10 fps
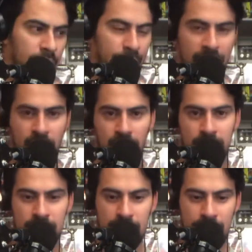
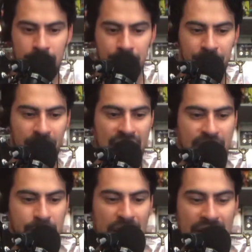because it's
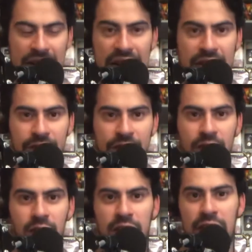back in Haydenfield.